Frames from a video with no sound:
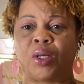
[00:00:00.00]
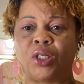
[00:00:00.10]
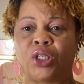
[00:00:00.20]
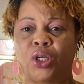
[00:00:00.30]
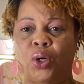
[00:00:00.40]

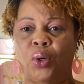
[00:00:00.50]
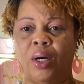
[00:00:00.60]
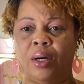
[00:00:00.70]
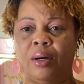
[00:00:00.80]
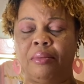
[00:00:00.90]
So,
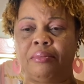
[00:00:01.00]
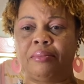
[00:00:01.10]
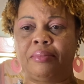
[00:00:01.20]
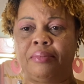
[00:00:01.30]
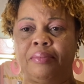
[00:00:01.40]
um,
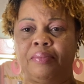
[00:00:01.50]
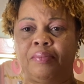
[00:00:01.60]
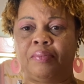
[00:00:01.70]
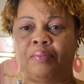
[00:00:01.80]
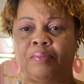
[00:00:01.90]

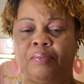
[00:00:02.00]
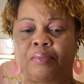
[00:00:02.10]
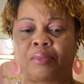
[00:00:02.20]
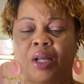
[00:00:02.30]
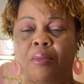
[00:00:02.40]

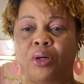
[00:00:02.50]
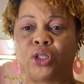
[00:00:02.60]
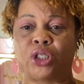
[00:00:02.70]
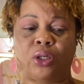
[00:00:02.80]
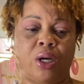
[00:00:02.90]
I'm going to
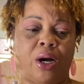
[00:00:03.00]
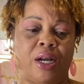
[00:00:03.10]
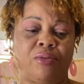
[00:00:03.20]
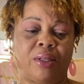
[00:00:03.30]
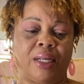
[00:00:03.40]
show y'all
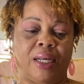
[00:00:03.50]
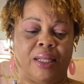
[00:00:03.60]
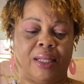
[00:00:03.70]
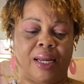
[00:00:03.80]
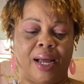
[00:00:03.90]

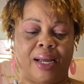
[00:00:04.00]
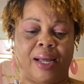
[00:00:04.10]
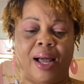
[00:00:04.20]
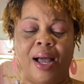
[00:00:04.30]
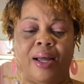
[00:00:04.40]
everything that I
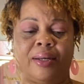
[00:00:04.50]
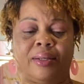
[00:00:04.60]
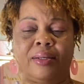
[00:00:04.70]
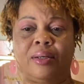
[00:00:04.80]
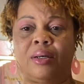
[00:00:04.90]
got,
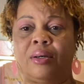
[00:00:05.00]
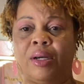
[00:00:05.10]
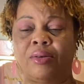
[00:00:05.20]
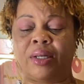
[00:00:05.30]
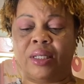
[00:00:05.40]
uh,
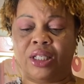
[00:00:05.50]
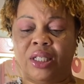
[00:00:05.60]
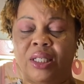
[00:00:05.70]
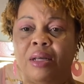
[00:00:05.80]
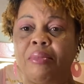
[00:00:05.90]
everything that she
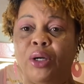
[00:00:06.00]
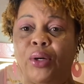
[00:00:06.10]
sent me,